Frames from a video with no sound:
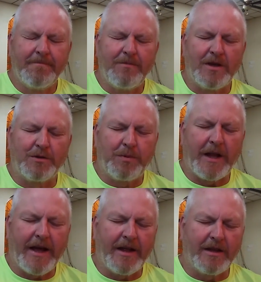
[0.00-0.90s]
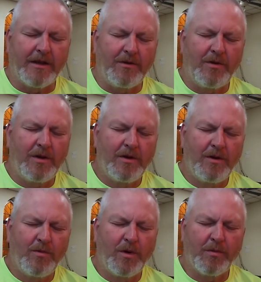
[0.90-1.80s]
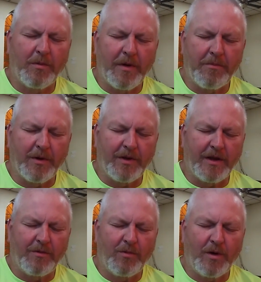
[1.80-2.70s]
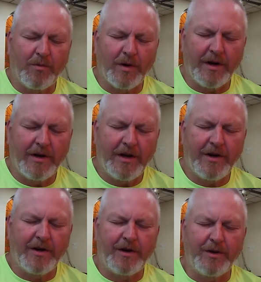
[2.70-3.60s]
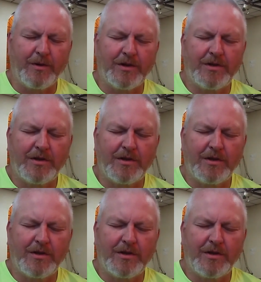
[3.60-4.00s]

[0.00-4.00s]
this plan, that we'll remember that what we're here to do is